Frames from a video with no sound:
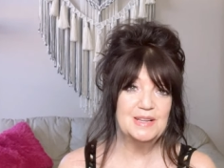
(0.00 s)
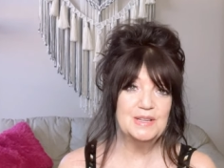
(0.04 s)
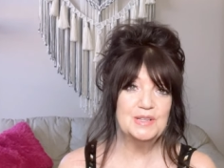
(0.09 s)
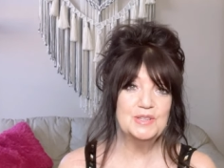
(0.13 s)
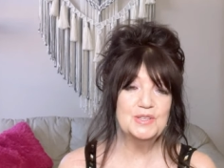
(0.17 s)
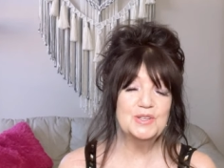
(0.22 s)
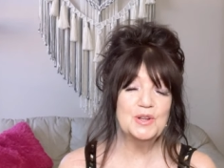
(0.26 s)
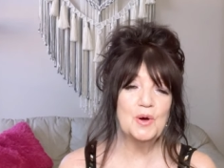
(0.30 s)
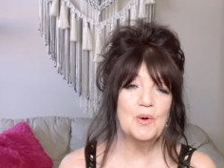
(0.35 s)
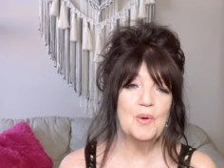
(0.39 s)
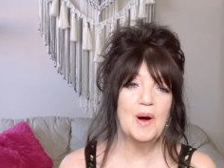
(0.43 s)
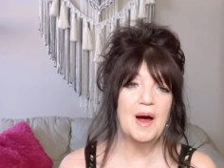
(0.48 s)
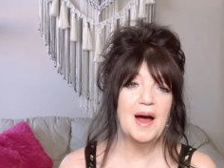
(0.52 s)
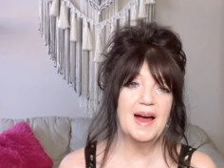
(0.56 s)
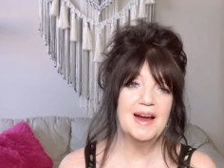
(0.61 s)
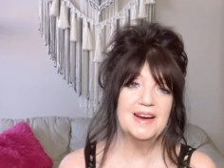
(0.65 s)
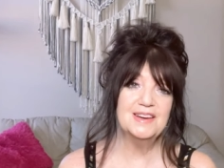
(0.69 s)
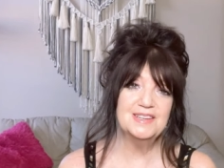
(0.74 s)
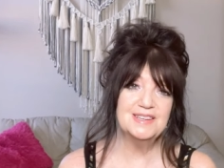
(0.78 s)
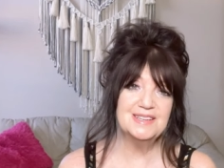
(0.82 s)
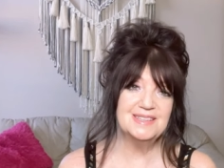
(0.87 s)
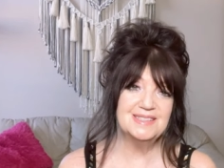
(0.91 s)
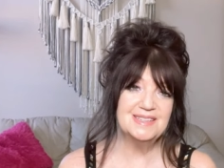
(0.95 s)
So
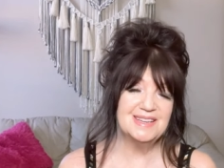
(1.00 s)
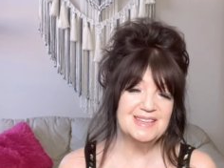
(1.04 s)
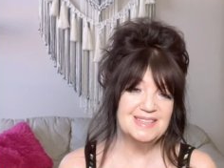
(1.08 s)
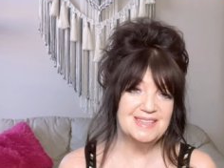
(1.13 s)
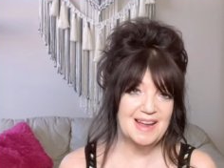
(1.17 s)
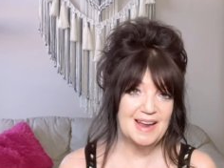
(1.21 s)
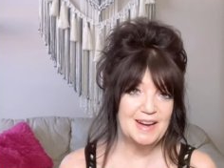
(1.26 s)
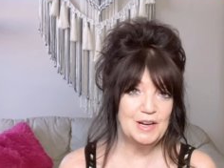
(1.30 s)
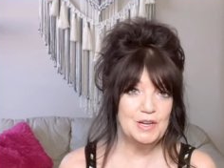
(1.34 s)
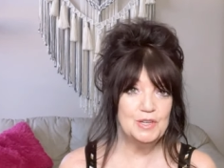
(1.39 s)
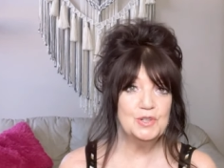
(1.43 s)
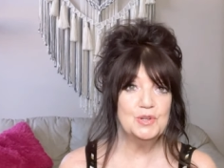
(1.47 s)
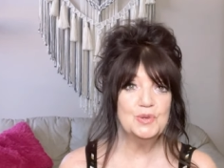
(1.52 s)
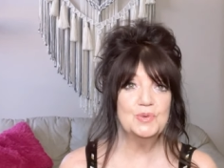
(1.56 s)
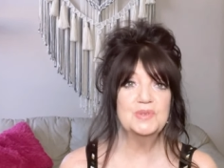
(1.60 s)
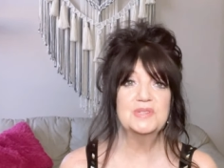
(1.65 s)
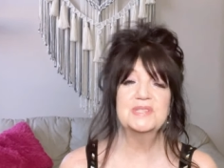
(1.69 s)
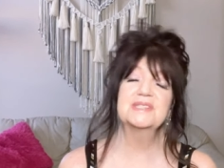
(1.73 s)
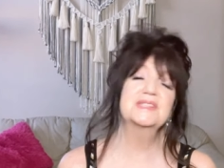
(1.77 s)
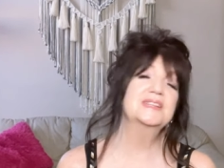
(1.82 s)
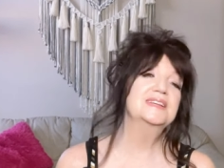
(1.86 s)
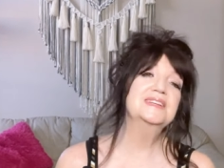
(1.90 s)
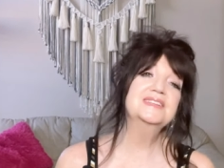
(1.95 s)
I just decided to
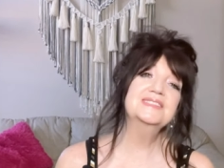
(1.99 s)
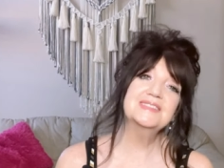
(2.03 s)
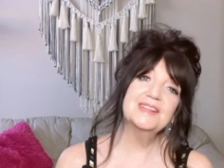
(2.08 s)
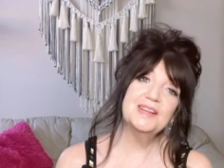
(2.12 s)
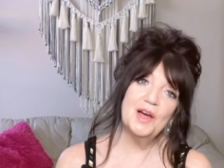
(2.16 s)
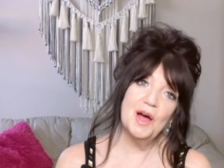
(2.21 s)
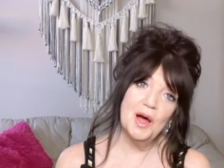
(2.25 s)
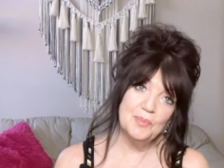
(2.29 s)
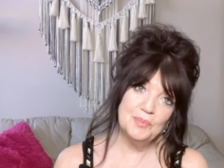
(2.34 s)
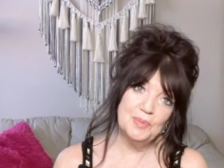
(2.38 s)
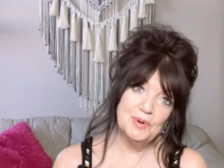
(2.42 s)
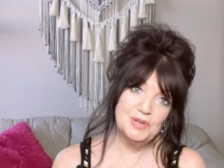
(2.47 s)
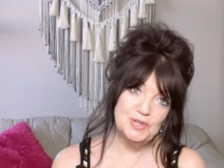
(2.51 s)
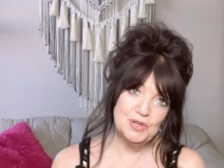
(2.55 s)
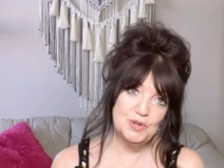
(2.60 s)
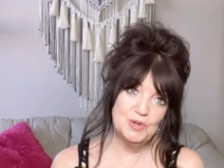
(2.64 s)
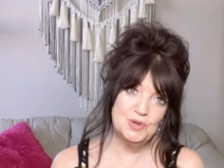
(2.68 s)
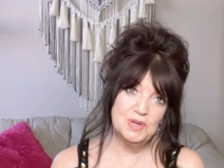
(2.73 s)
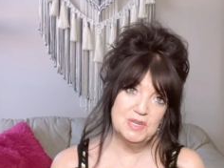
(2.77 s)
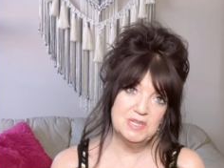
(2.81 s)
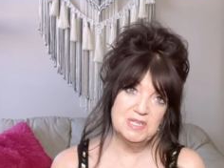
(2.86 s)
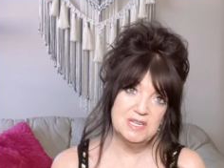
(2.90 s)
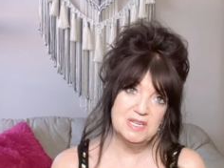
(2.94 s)
seize the
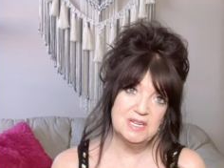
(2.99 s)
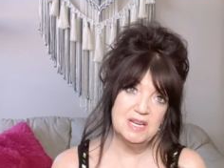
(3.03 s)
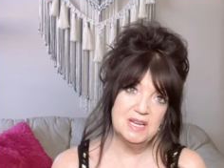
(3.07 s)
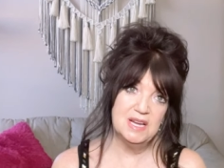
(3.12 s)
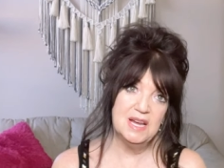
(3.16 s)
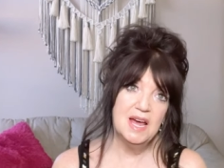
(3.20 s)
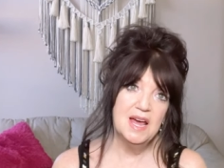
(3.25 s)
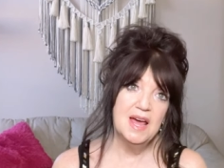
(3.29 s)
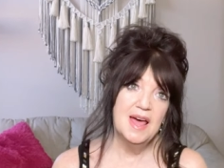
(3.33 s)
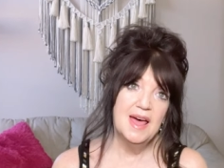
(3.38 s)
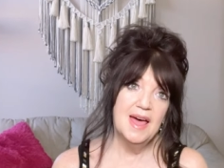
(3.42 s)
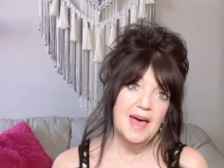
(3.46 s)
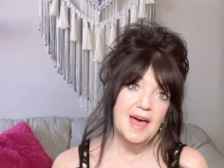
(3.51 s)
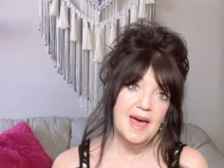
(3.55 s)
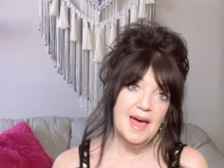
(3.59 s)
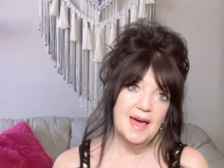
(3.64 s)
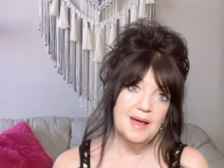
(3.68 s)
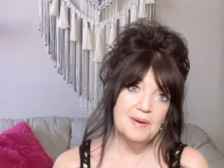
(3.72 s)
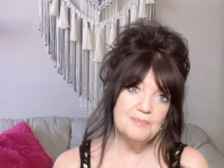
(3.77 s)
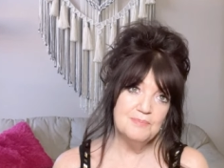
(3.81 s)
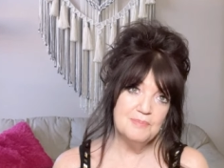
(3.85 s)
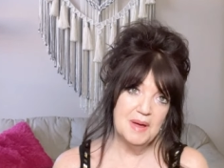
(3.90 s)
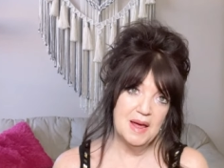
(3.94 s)
opportunity
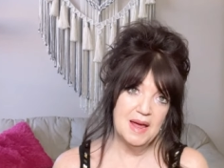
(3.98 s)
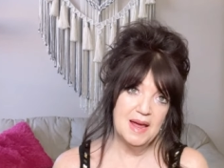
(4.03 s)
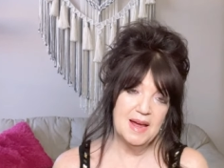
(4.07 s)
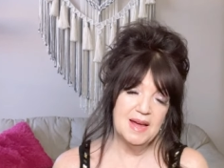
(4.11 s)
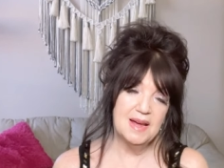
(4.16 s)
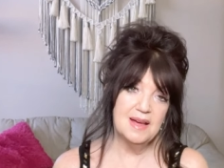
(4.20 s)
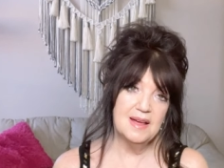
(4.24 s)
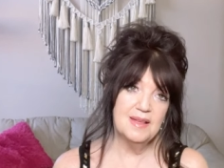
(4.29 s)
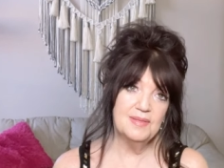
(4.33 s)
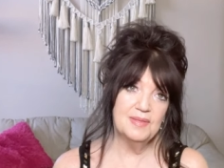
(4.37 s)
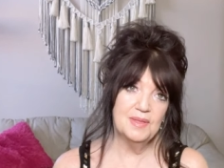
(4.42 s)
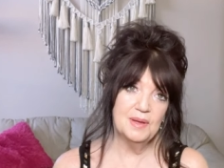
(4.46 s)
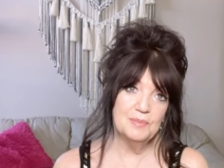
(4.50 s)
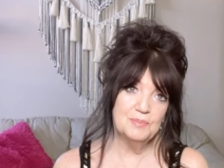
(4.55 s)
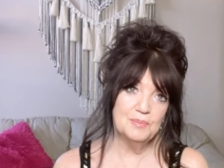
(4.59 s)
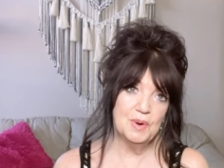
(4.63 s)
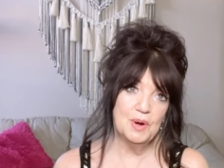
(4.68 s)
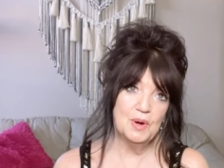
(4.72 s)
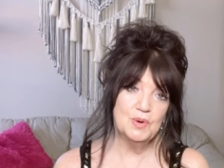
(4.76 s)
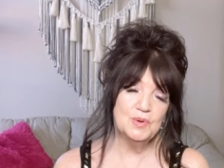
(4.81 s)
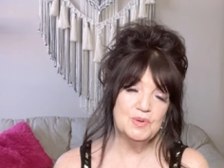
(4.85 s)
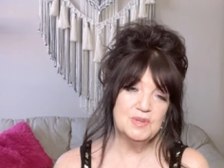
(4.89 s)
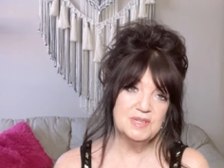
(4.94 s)
and make the
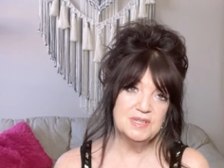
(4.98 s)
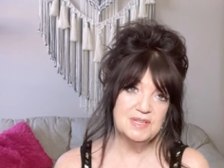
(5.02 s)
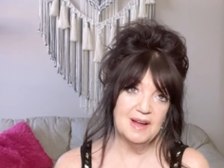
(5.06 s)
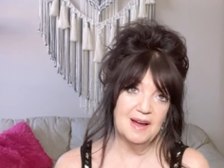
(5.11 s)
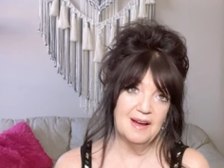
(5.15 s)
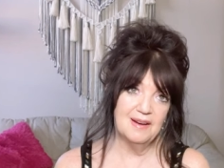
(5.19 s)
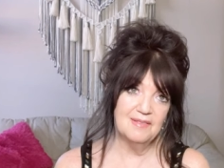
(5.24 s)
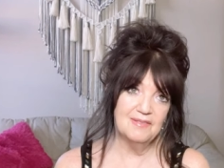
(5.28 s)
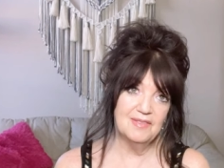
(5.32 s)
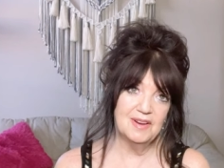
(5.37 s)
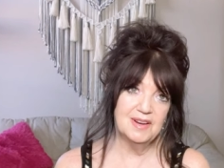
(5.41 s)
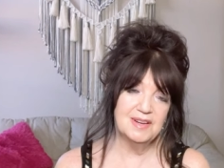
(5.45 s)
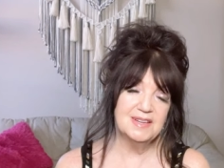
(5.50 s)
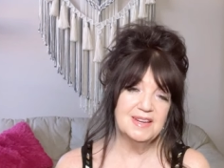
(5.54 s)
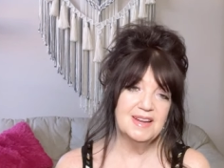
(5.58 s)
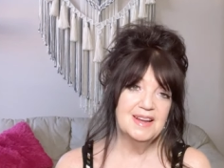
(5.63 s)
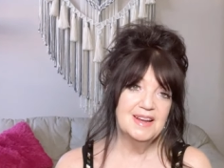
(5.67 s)
most of it.